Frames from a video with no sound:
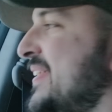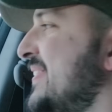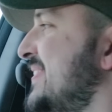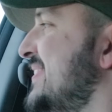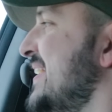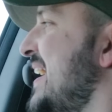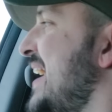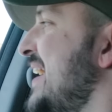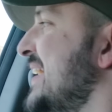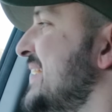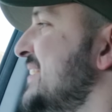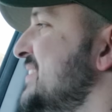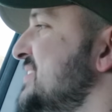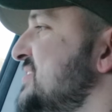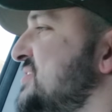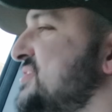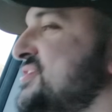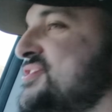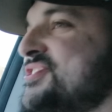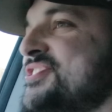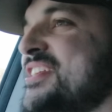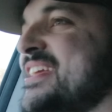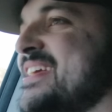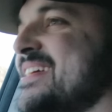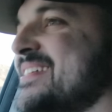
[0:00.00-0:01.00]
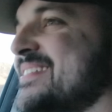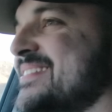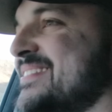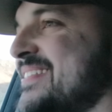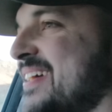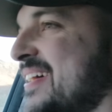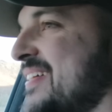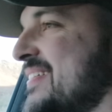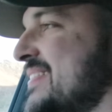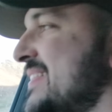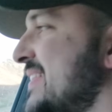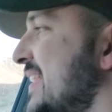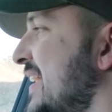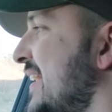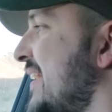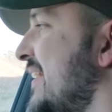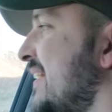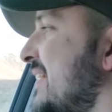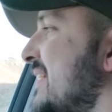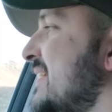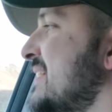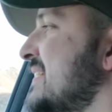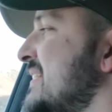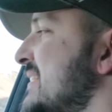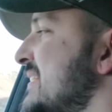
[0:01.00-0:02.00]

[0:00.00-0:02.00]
That is sheer down there.